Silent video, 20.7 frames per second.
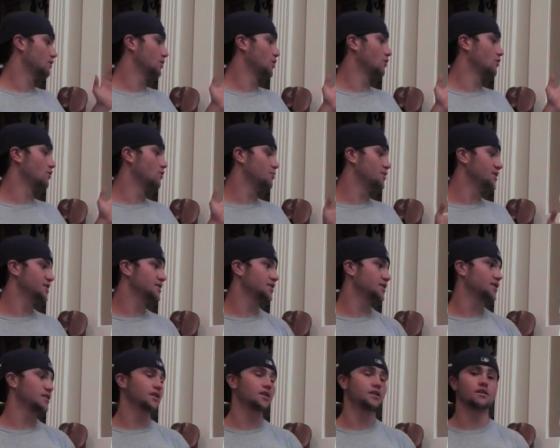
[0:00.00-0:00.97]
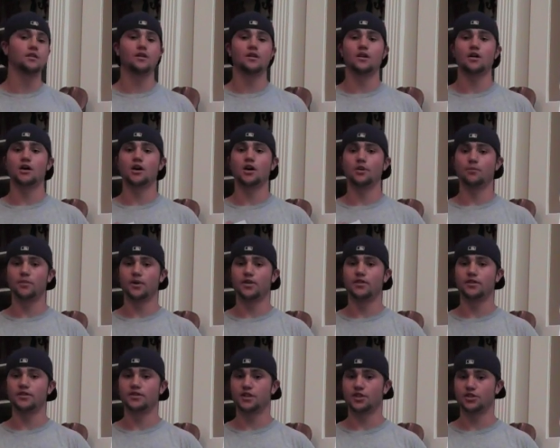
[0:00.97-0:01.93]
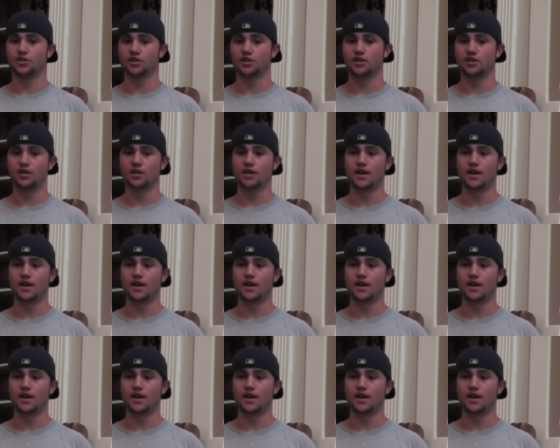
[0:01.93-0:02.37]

lower obesity, help better attention in the